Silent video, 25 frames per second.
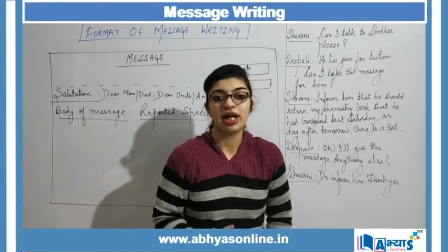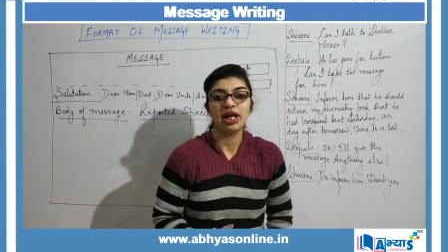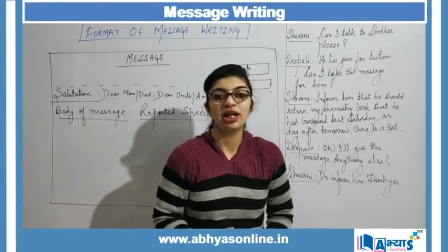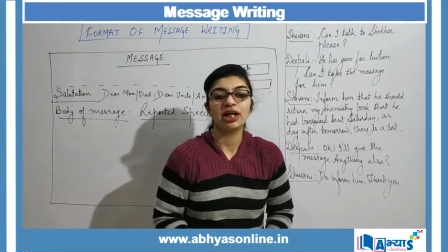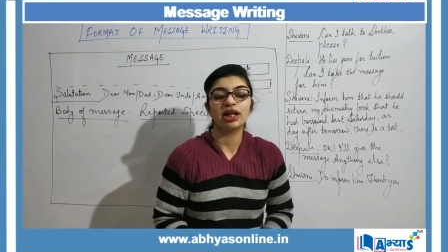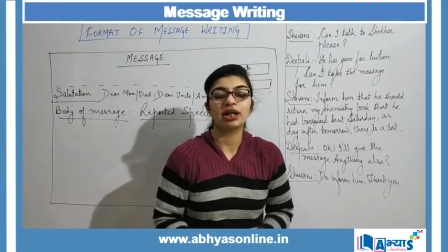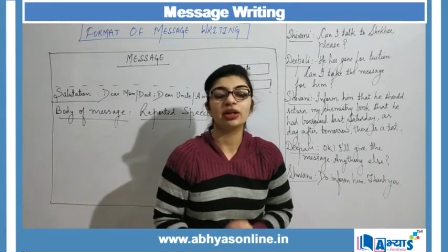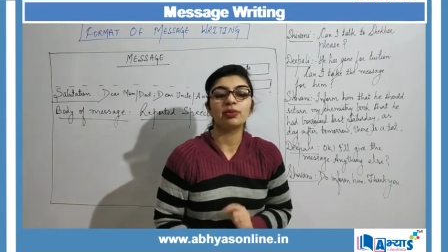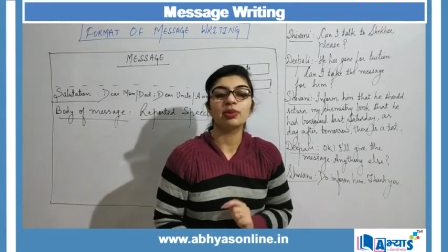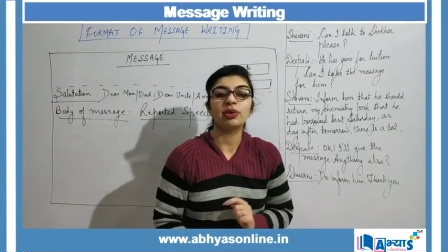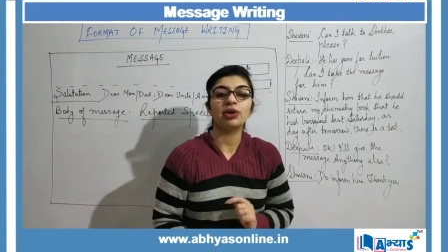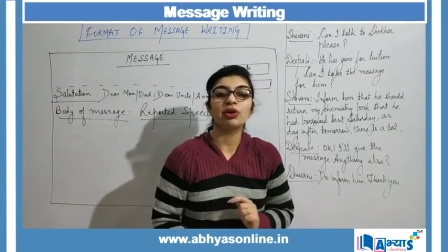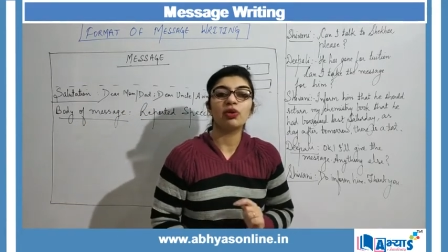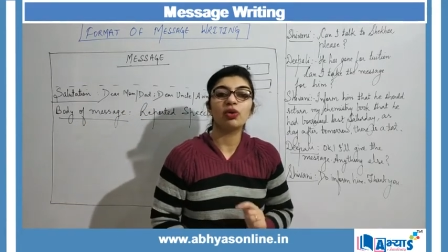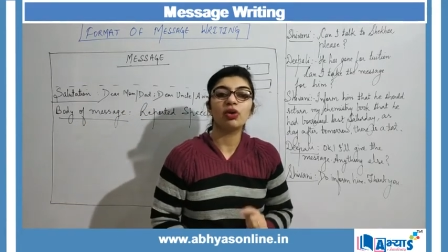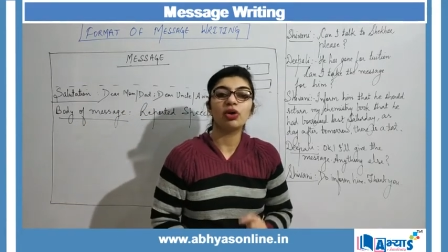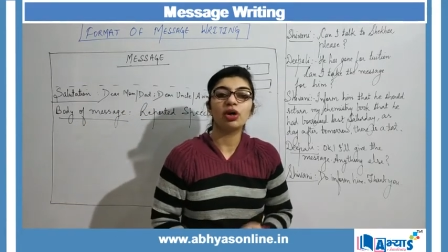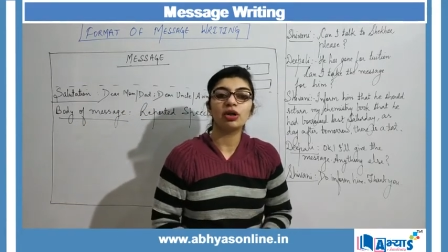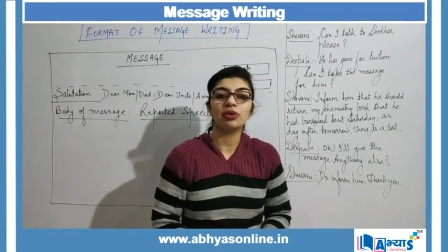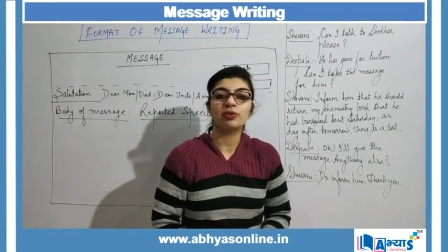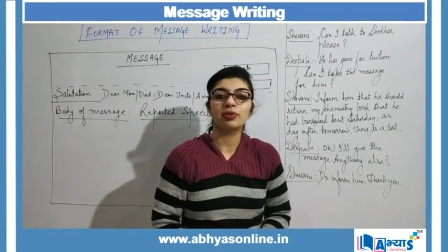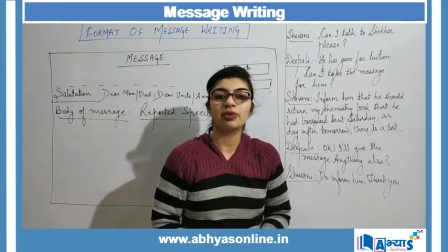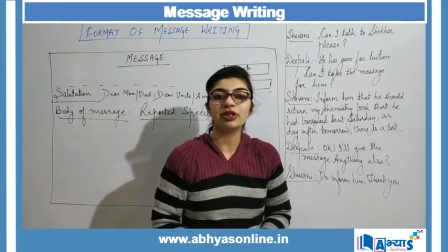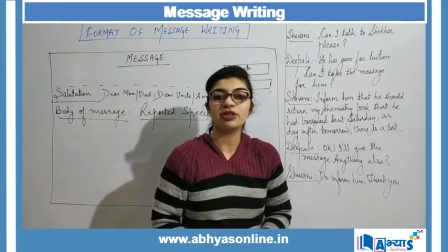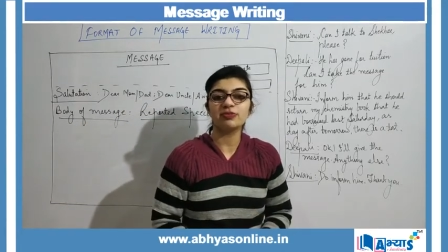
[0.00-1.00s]
It will
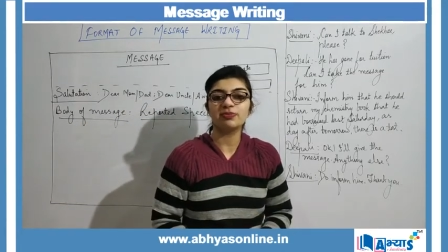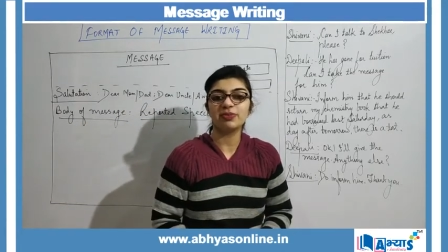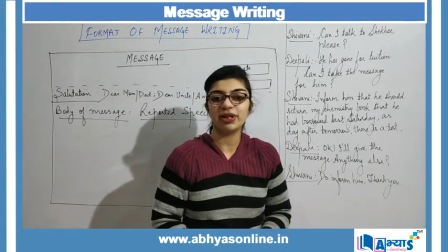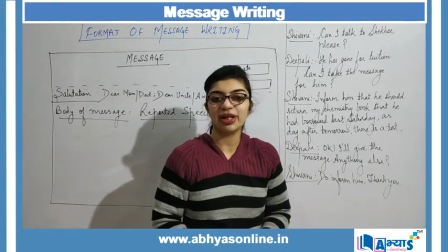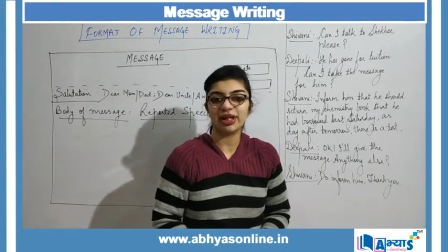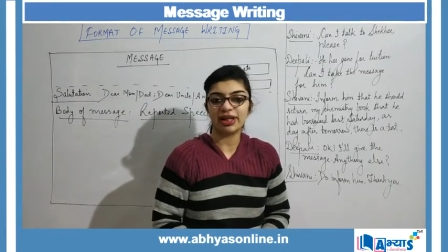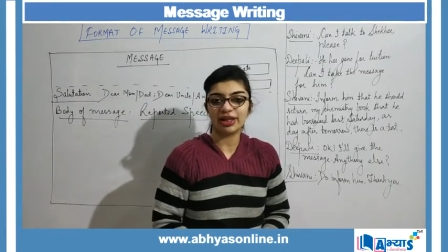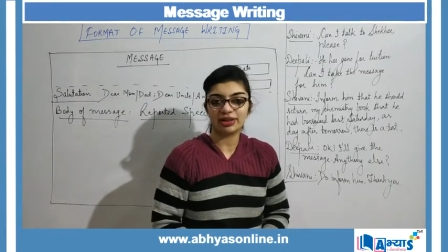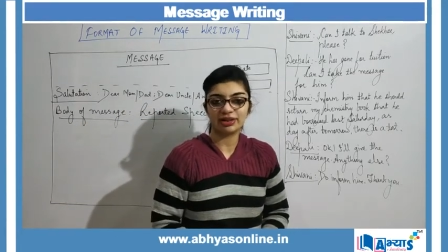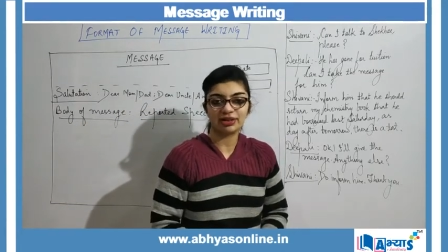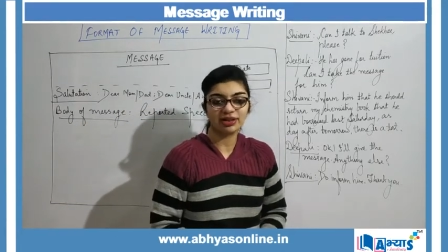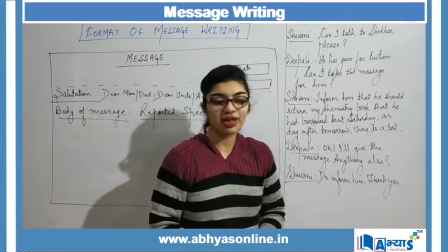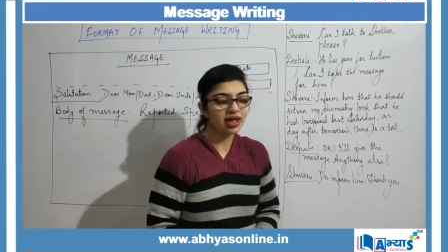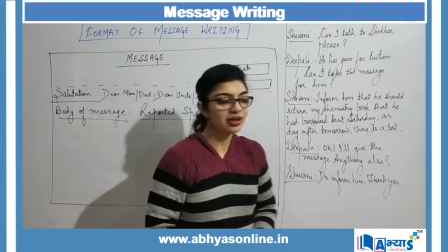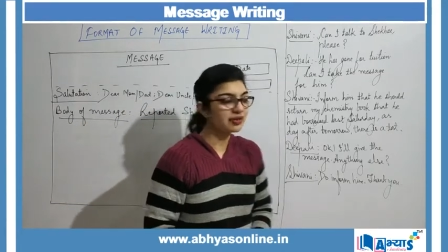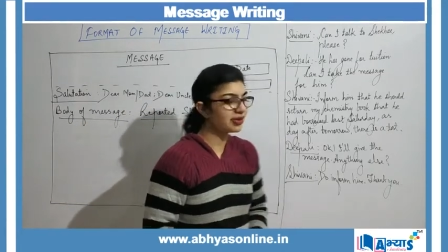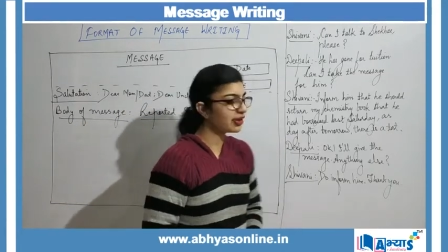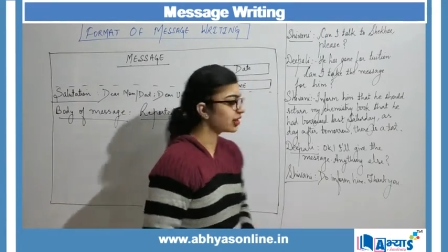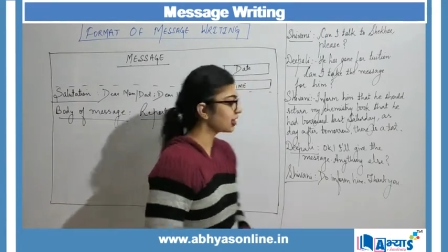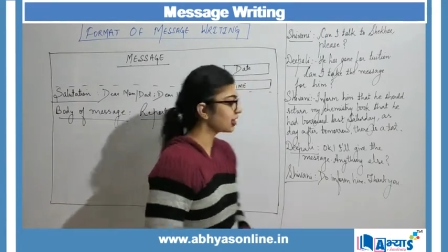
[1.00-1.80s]
always be indirect